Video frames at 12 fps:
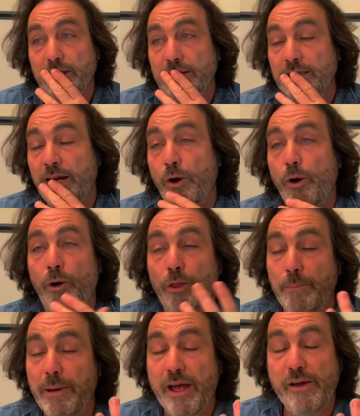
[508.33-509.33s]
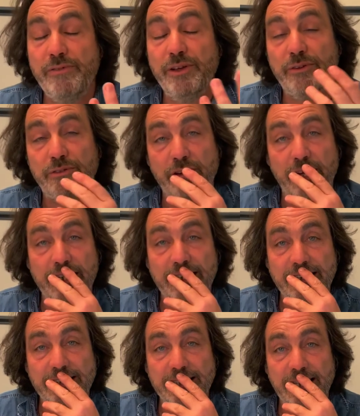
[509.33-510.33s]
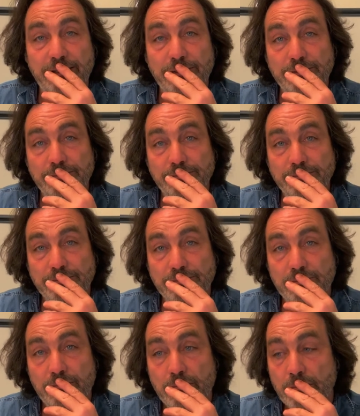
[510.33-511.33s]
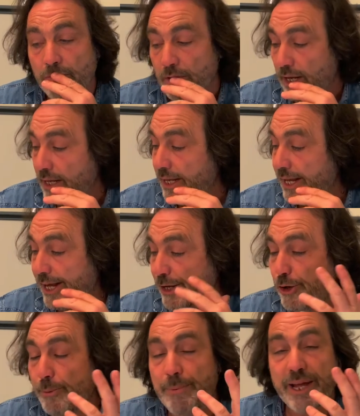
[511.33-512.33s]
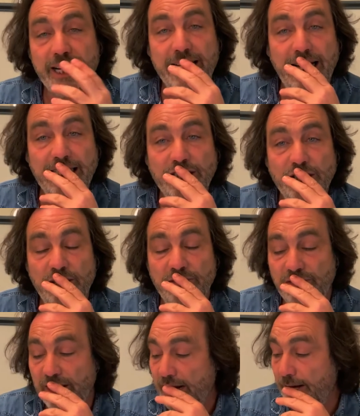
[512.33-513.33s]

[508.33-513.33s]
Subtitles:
You know, or the pair of you throwing in the towel. It could be a case of